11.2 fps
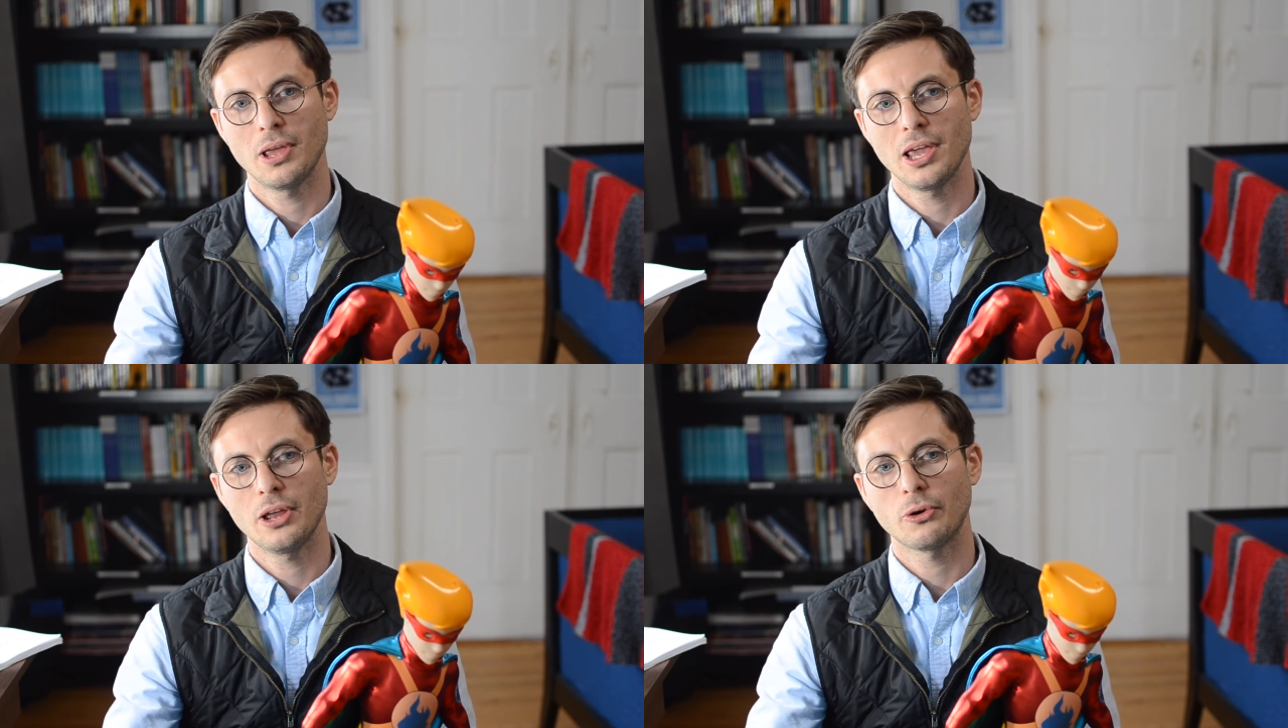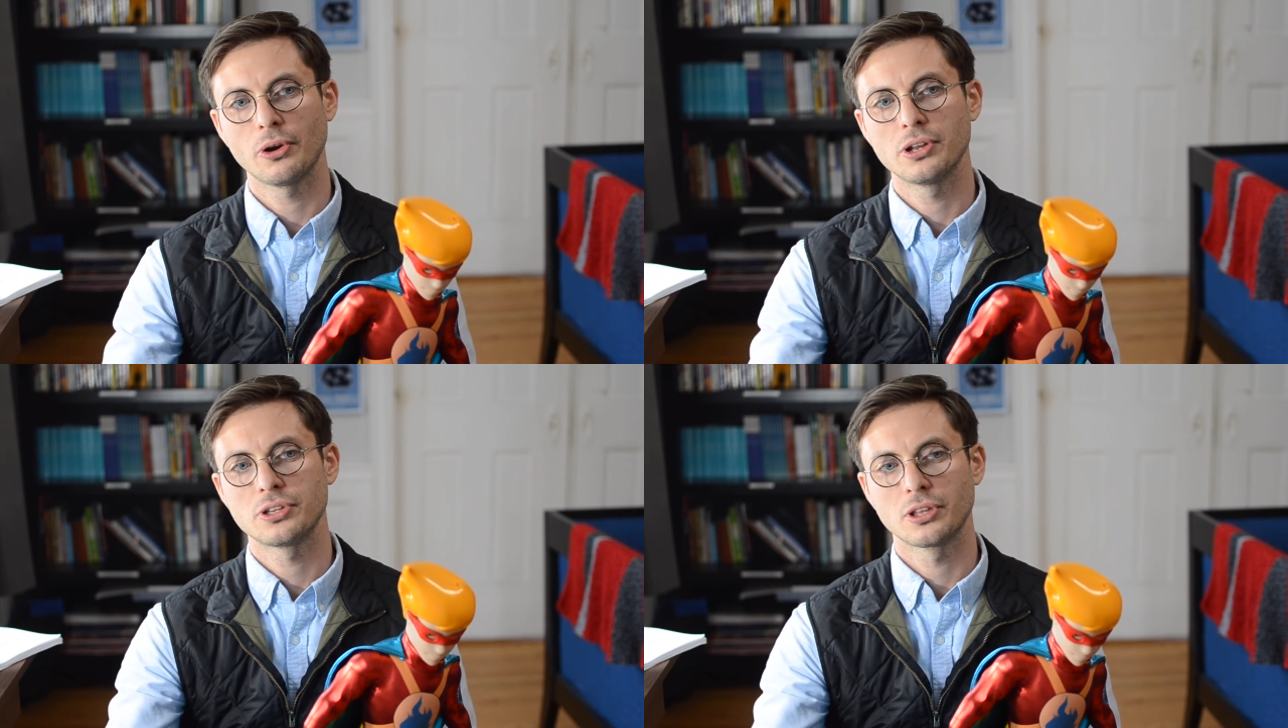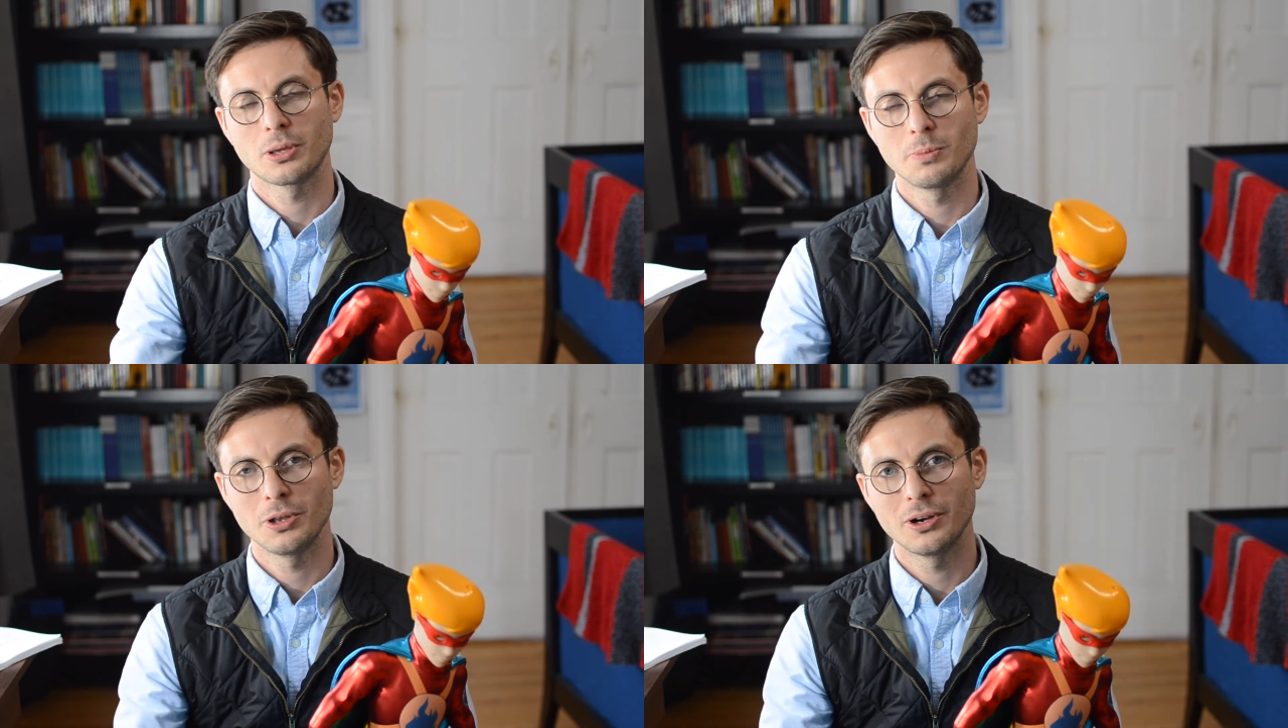enter into the
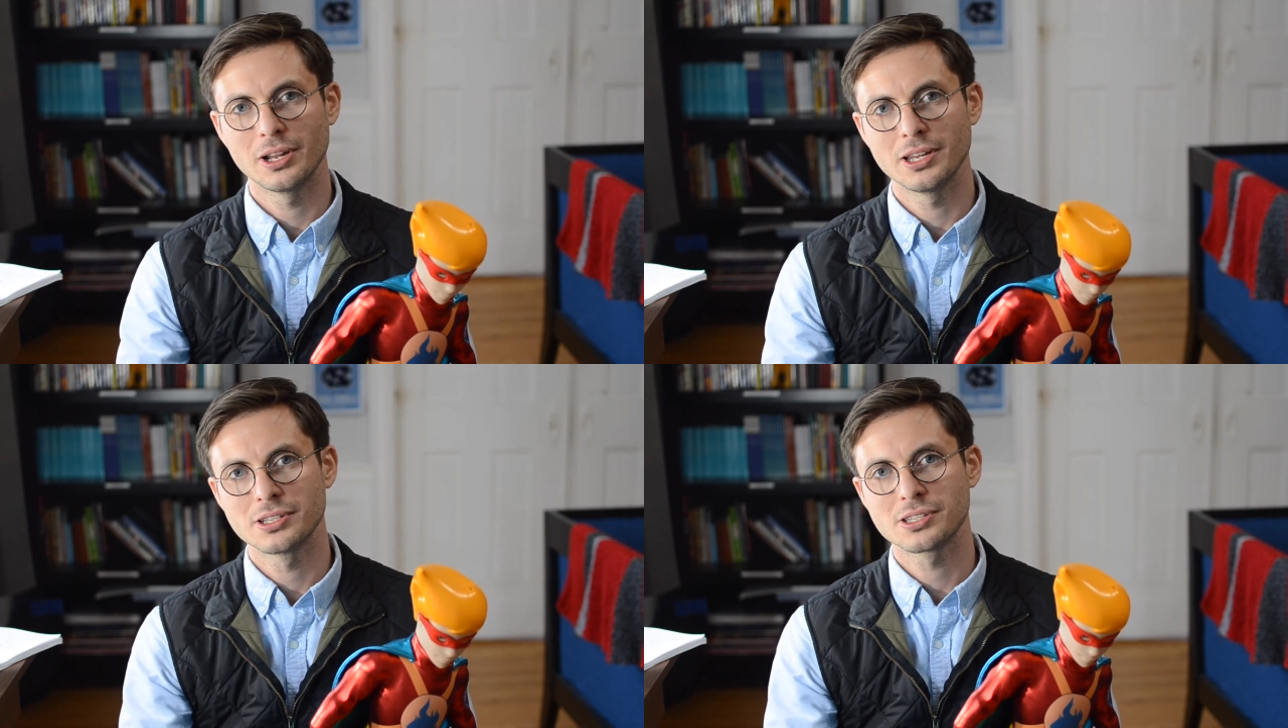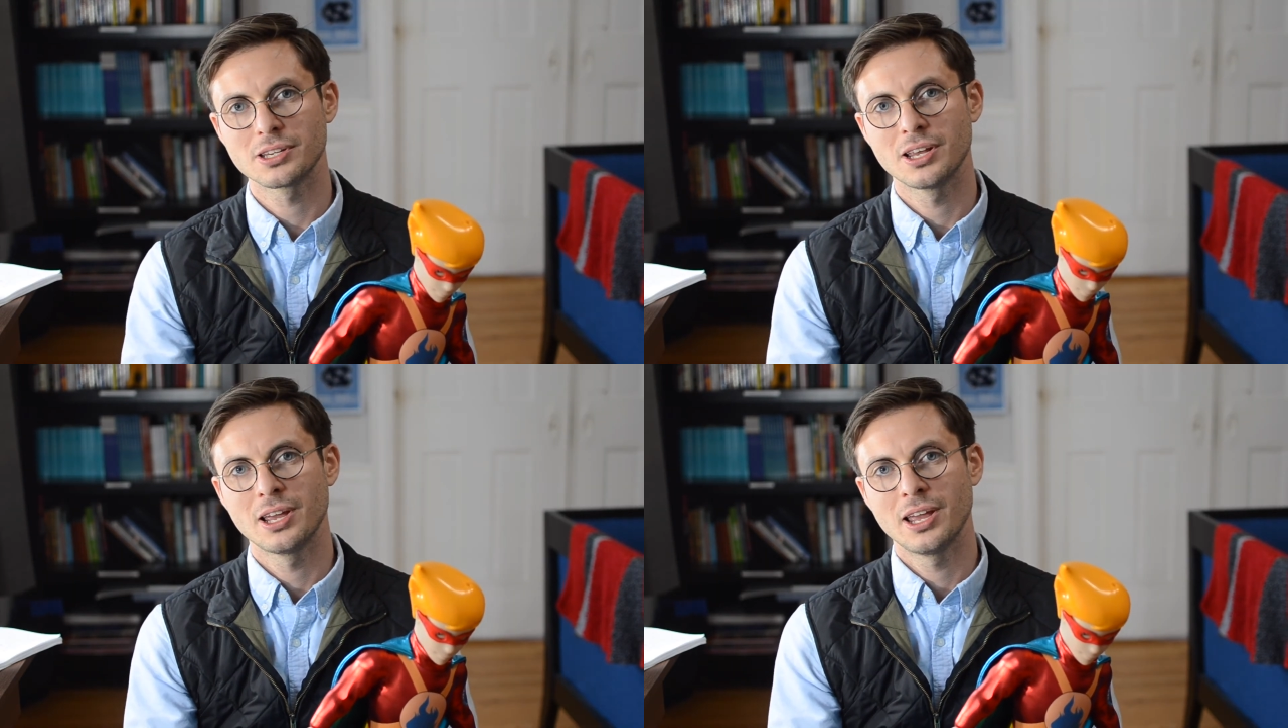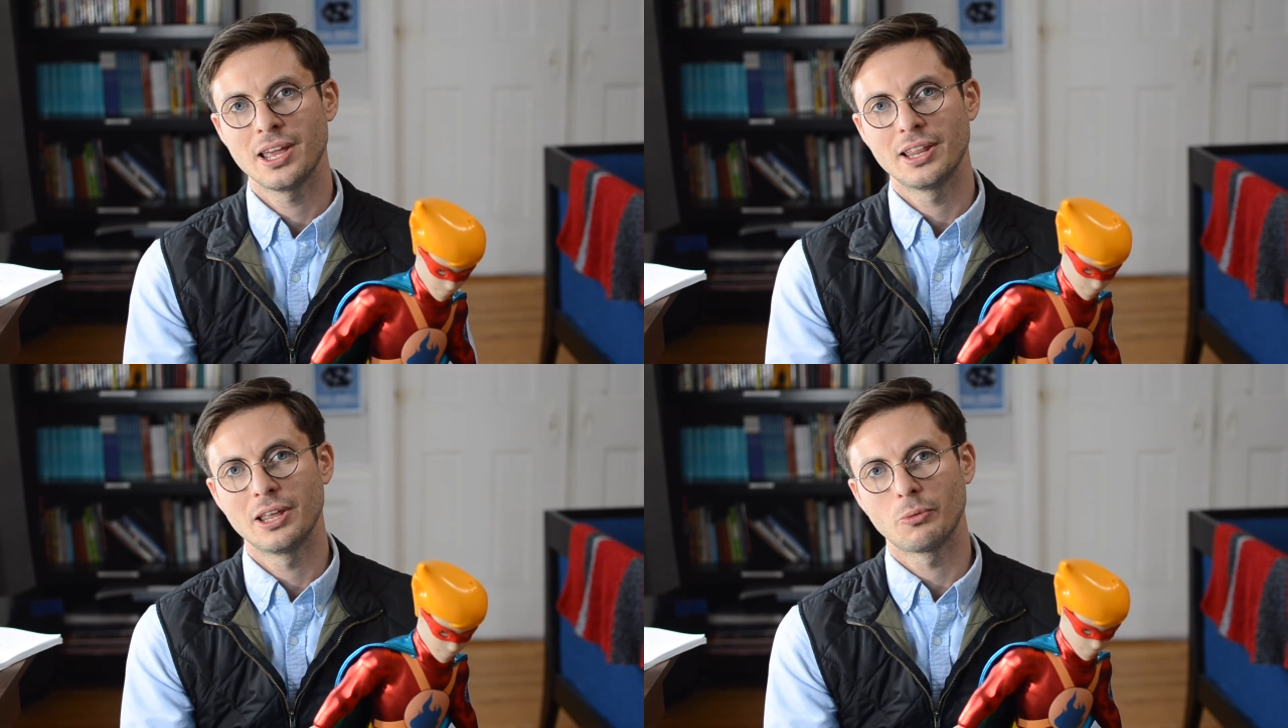communities
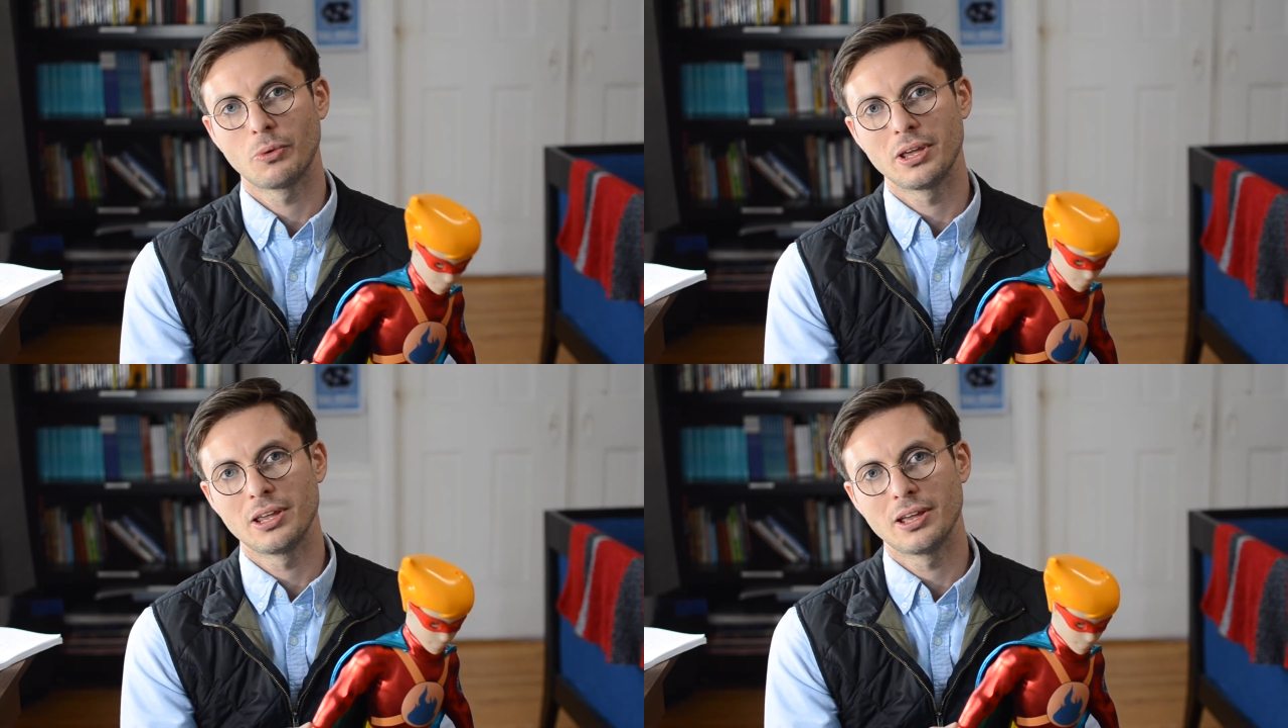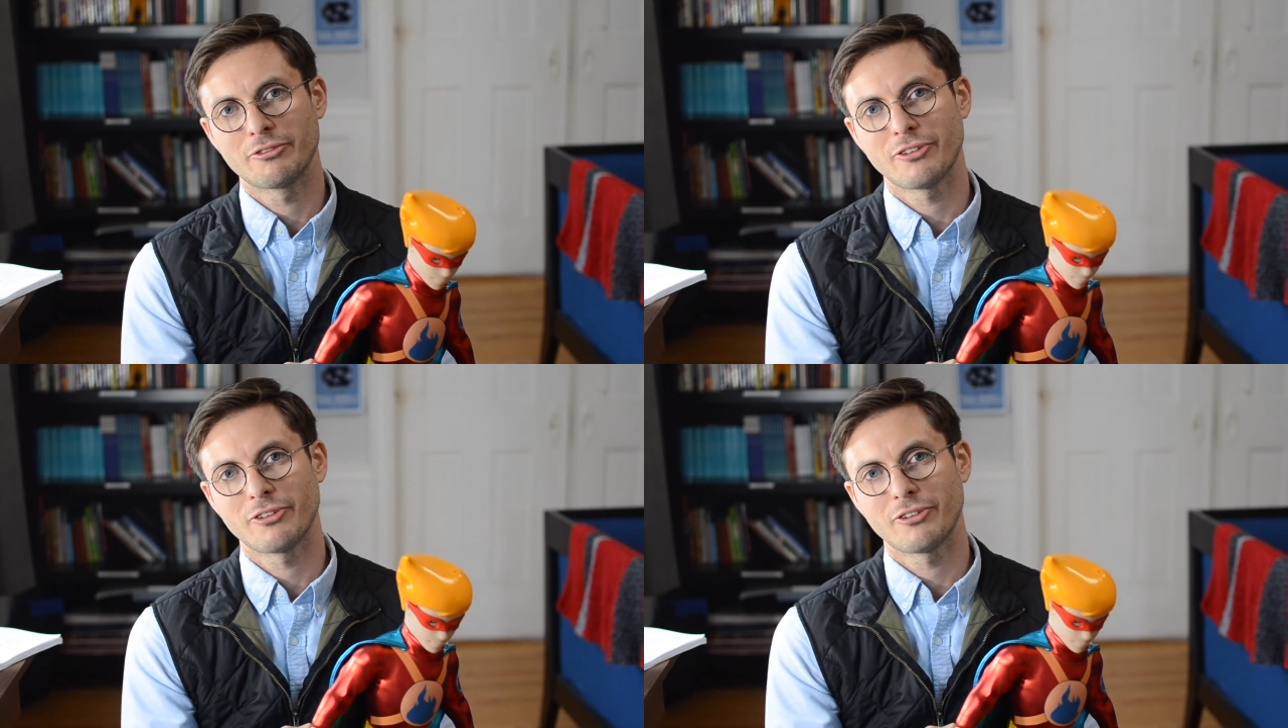that we